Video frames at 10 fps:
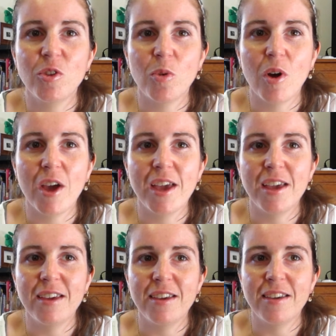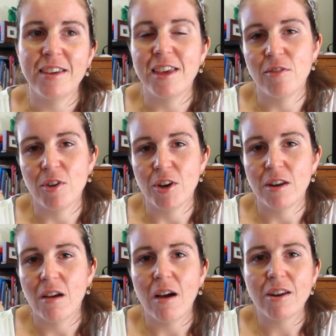Do I give in?
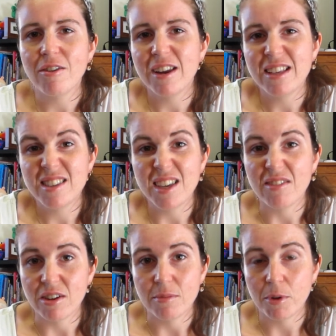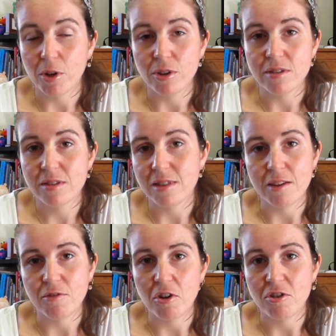I don't need to give in because
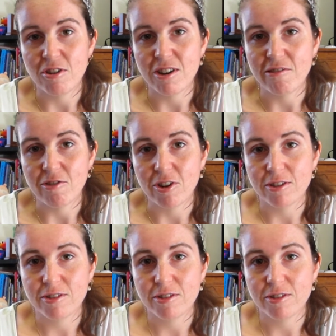they've known no different.